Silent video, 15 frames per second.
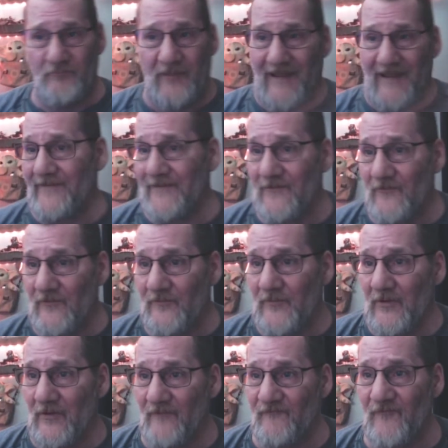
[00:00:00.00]
Pacing was
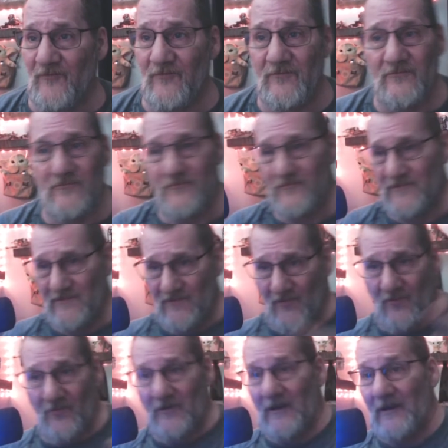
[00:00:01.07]
beautiful. The
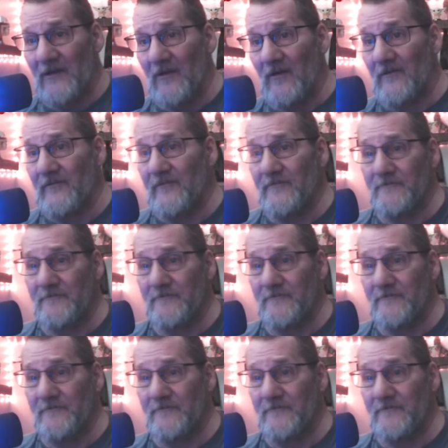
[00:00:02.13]
whole 9 yards.